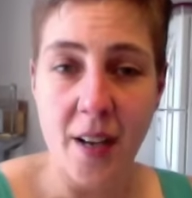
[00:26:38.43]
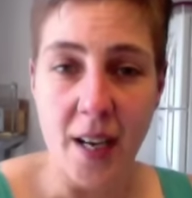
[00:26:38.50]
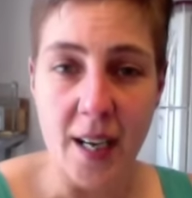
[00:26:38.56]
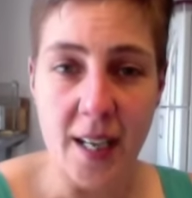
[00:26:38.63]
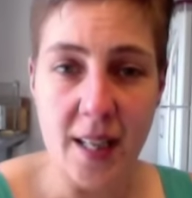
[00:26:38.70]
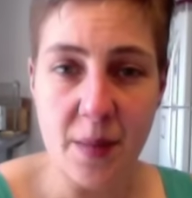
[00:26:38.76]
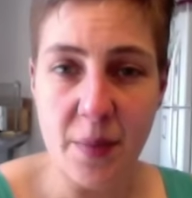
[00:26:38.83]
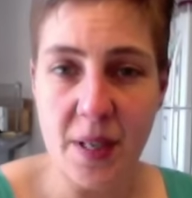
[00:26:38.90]

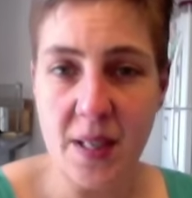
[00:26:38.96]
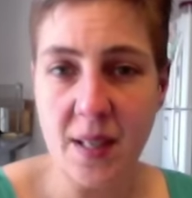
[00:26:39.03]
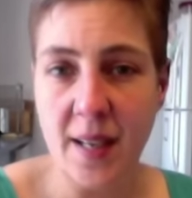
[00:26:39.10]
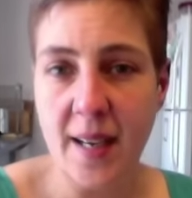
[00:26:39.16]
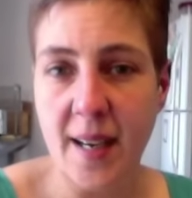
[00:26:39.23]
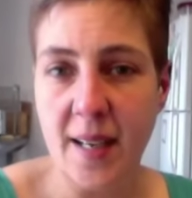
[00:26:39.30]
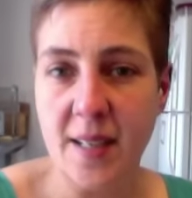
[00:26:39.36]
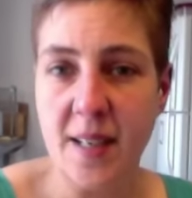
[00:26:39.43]
In the mid to
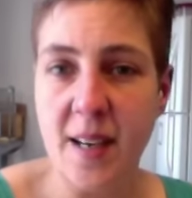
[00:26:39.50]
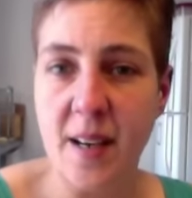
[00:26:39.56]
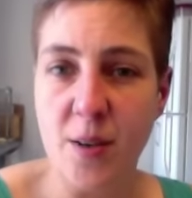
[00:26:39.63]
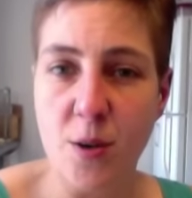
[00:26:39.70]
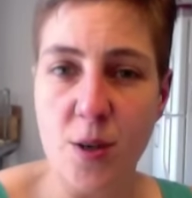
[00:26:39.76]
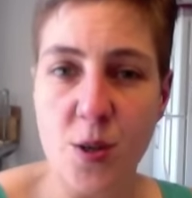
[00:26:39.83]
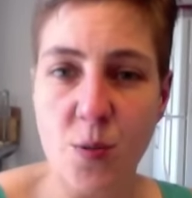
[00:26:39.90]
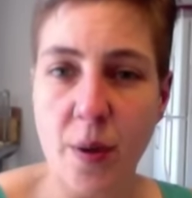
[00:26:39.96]
late
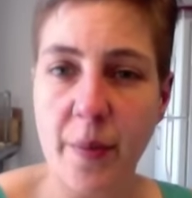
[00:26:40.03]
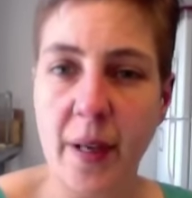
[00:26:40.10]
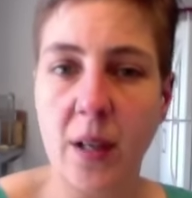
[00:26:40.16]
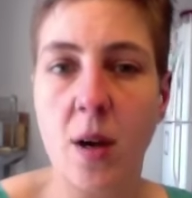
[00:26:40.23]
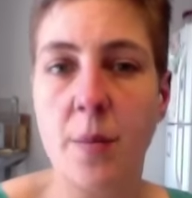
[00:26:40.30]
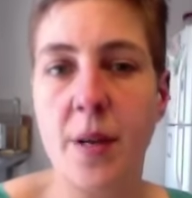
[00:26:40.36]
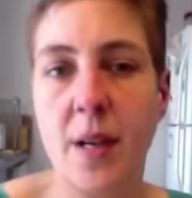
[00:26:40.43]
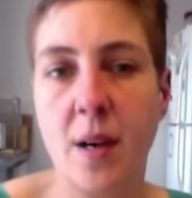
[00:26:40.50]
1800s, women
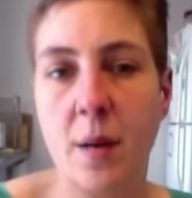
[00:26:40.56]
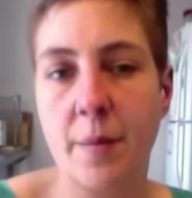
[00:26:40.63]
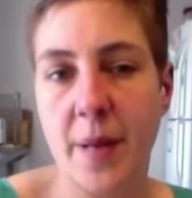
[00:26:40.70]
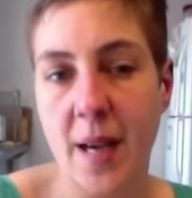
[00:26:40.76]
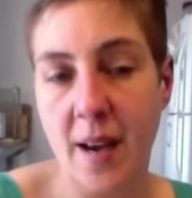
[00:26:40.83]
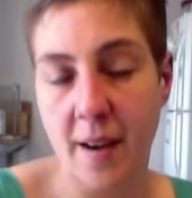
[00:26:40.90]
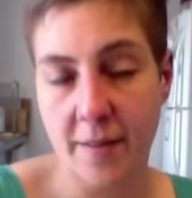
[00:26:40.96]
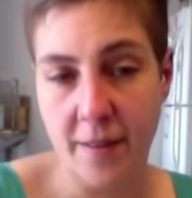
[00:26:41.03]
lobbying on
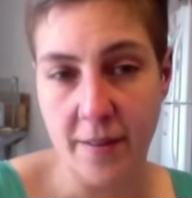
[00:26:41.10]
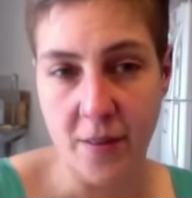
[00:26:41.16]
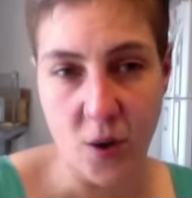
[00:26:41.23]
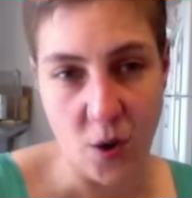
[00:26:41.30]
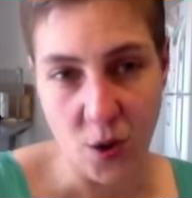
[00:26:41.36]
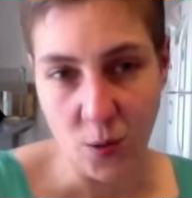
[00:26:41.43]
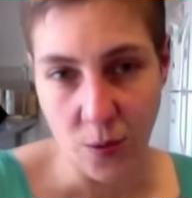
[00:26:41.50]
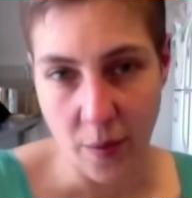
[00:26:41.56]
behalf of
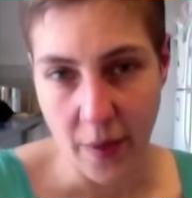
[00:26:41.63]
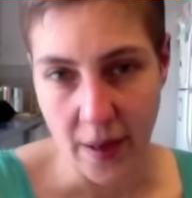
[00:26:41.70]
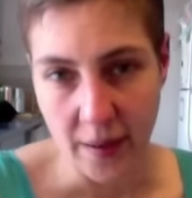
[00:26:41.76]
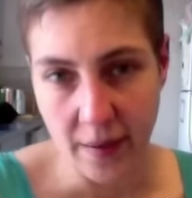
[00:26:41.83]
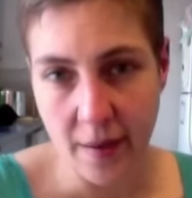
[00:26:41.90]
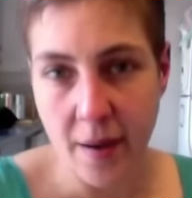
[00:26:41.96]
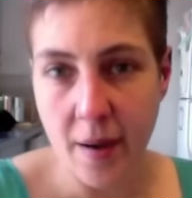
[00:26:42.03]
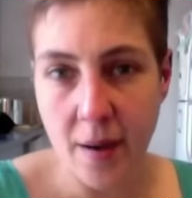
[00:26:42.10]
all
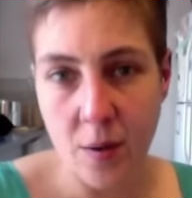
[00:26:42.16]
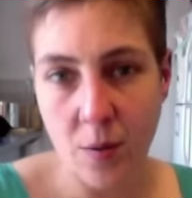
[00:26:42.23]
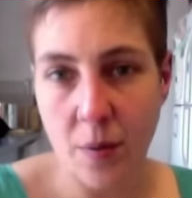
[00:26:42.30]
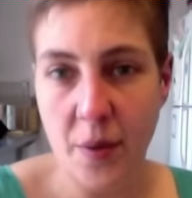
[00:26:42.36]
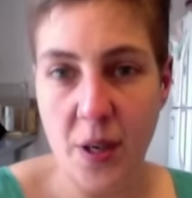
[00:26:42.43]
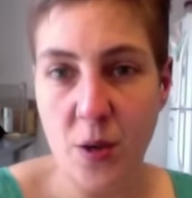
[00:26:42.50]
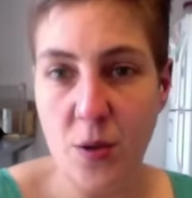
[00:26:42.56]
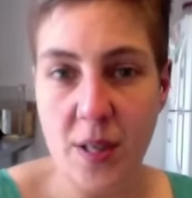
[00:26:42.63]
women,
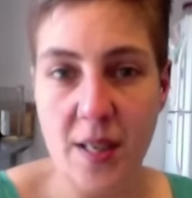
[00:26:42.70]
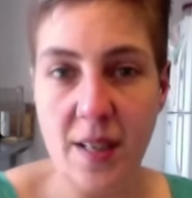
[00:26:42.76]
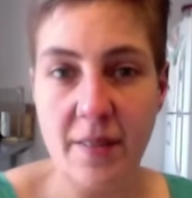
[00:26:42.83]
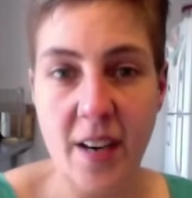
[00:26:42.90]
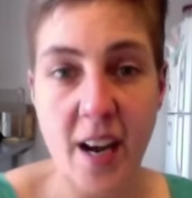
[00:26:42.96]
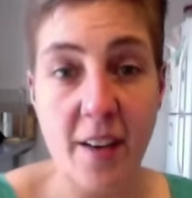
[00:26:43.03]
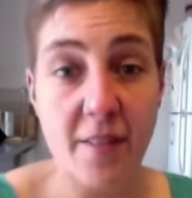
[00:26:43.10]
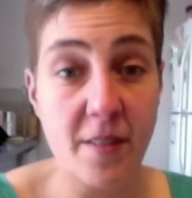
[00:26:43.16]
women who didn't
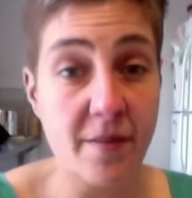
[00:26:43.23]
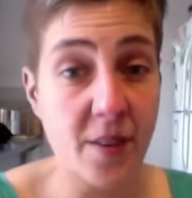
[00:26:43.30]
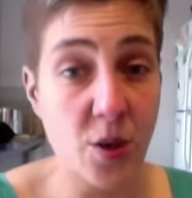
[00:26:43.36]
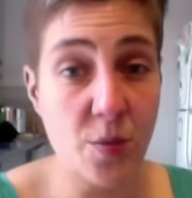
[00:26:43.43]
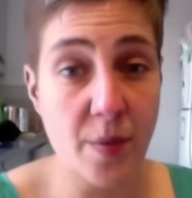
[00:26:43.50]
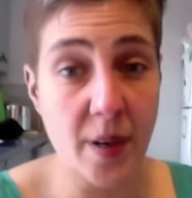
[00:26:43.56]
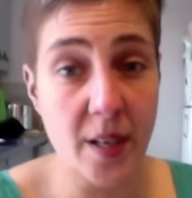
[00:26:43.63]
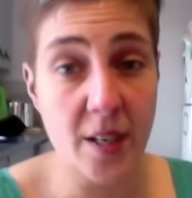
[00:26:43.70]
even have the
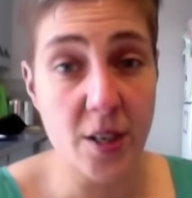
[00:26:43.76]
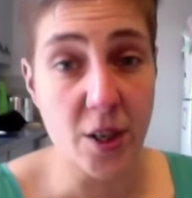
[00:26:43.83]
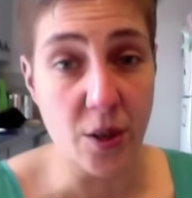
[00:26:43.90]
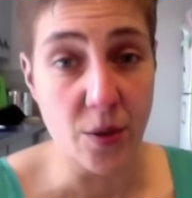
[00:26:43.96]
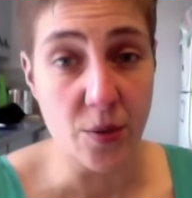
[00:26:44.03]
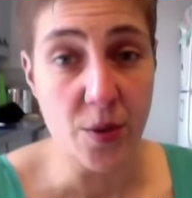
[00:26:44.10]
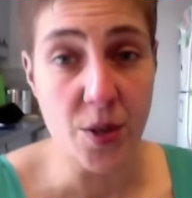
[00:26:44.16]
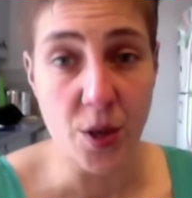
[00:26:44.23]
vote, mind
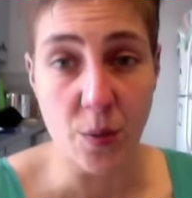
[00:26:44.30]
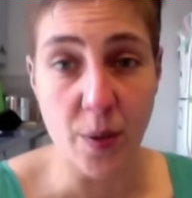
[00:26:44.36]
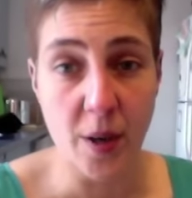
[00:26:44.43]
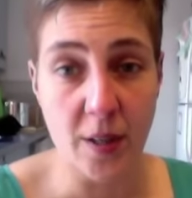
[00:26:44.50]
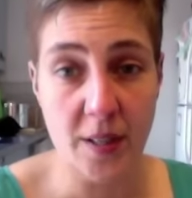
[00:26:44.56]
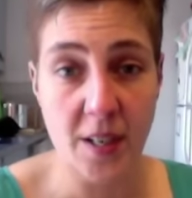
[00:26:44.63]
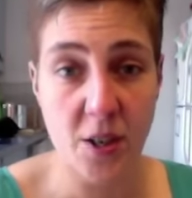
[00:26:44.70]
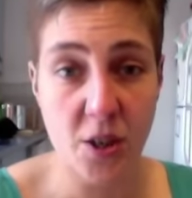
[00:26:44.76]
you, so
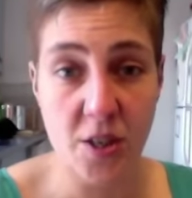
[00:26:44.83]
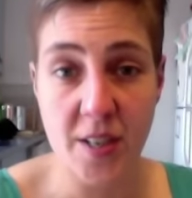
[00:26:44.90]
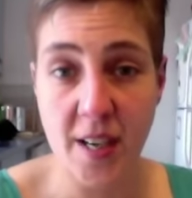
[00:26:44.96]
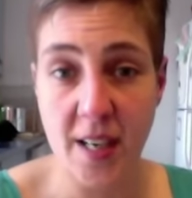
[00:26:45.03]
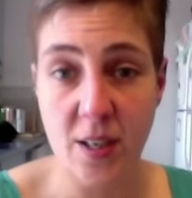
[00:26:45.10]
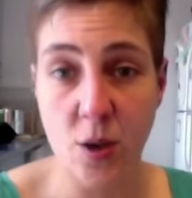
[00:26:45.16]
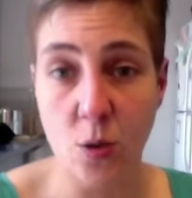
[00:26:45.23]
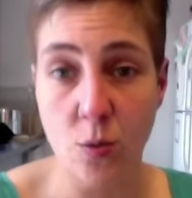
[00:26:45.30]
politicians
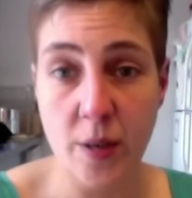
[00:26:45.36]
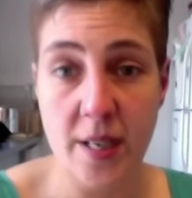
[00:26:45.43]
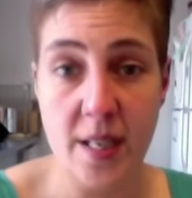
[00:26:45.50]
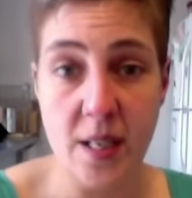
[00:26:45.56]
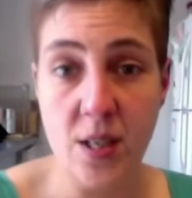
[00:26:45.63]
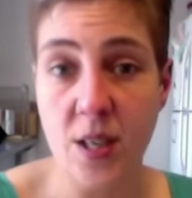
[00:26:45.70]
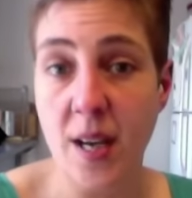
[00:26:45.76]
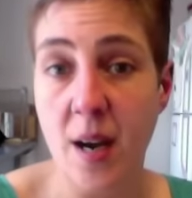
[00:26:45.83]
had no
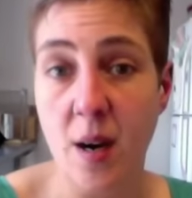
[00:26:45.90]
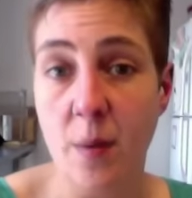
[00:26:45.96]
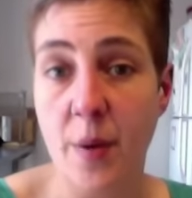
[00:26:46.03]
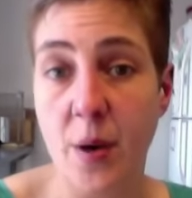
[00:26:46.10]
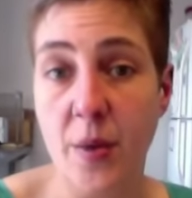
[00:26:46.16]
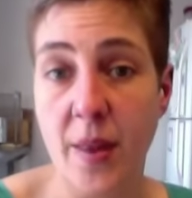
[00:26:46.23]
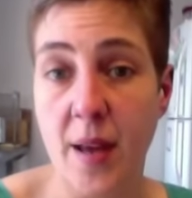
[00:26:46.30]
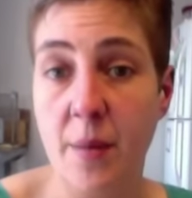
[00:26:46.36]
reason to care
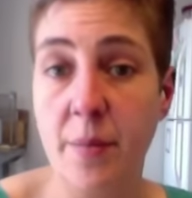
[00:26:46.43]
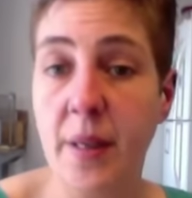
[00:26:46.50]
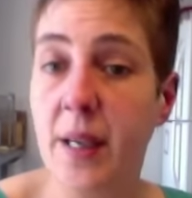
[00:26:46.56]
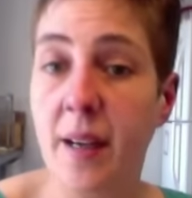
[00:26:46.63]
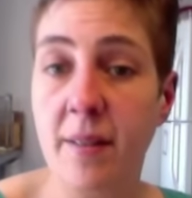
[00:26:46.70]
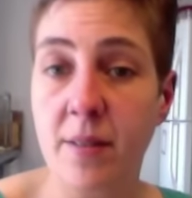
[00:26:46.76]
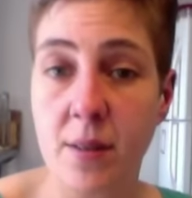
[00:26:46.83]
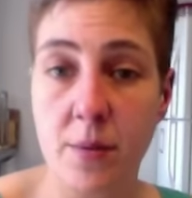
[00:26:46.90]
about them
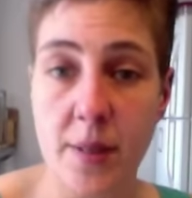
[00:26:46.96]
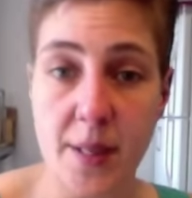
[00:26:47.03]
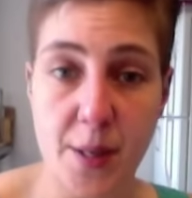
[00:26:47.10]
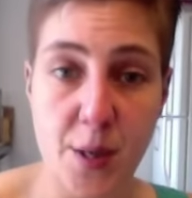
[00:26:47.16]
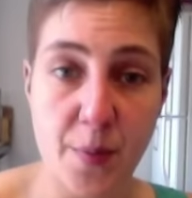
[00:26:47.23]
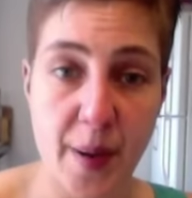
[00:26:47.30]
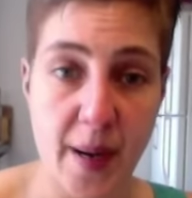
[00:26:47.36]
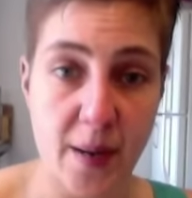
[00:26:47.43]
and every
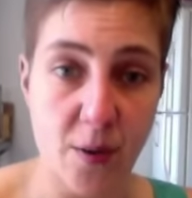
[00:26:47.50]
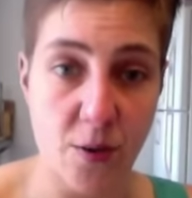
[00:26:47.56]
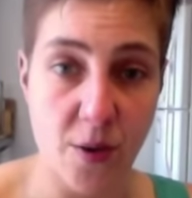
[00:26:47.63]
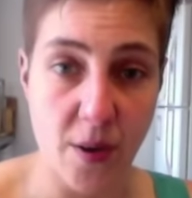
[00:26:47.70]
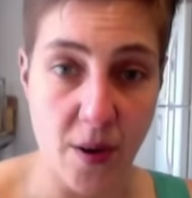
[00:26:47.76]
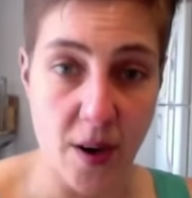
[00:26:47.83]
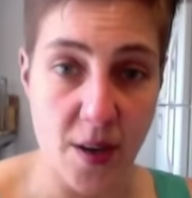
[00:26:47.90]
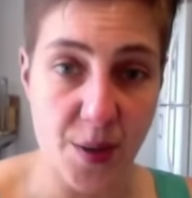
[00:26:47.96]
reason to pander
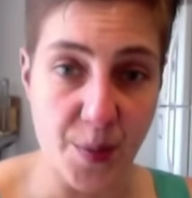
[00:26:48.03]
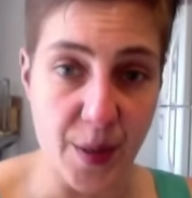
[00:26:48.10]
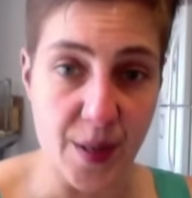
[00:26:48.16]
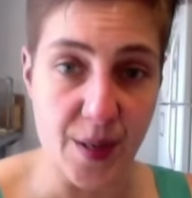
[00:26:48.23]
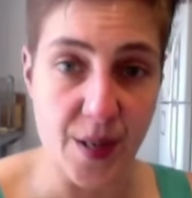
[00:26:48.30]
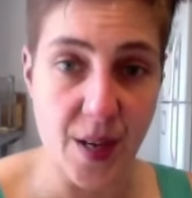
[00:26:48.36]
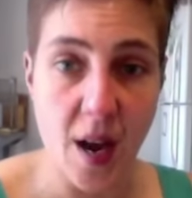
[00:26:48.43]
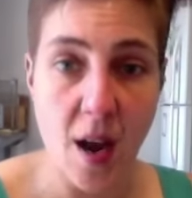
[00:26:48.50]
to their
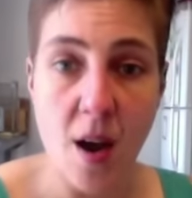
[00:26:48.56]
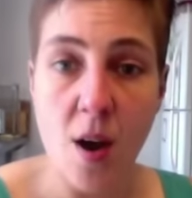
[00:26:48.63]
husbands,